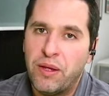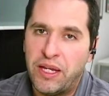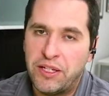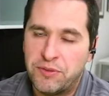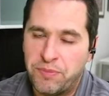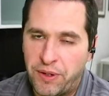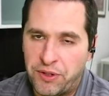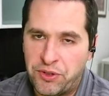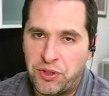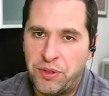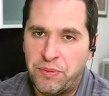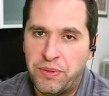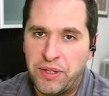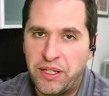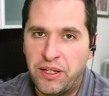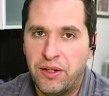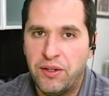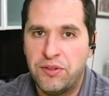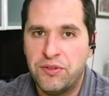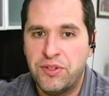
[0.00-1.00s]
especially
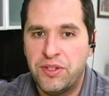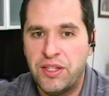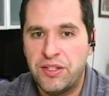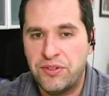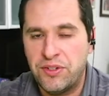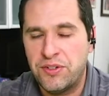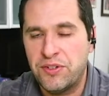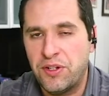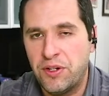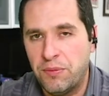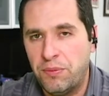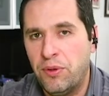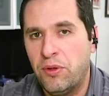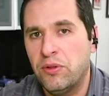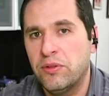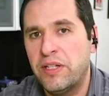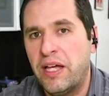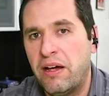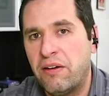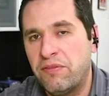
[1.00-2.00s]
because this is going to
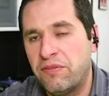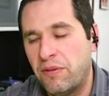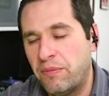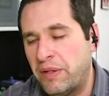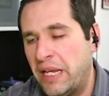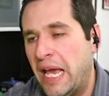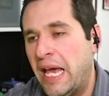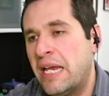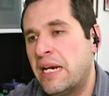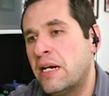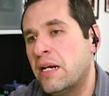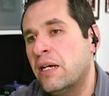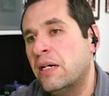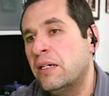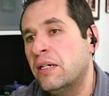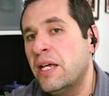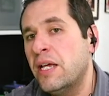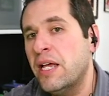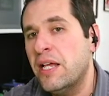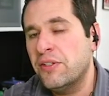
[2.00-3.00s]
pull down from
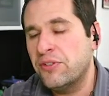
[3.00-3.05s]
Canada.